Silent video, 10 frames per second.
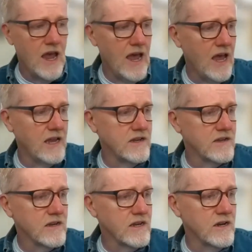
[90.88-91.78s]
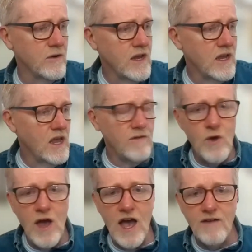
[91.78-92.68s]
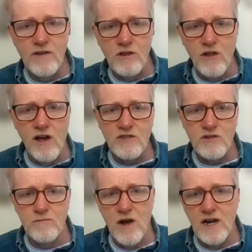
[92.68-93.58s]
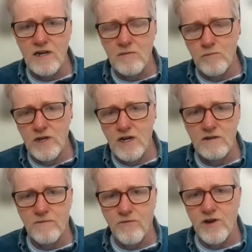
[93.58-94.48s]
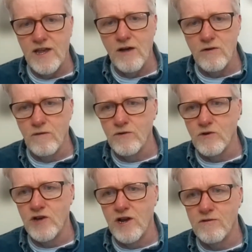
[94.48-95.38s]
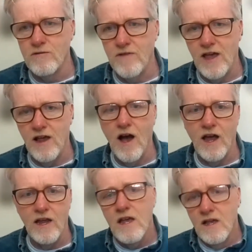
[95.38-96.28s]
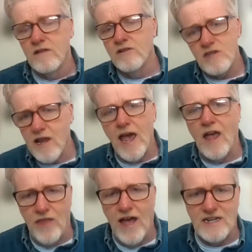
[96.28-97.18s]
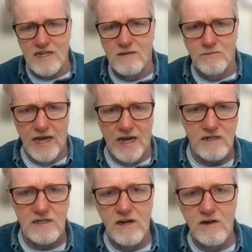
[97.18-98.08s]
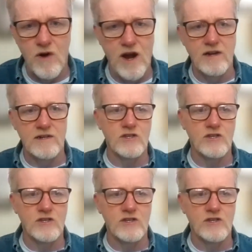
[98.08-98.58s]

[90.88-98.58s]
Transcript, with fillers: And, you know, if you haven't lost your mind and begun to freak out over generative AI, just add that to the mix, right?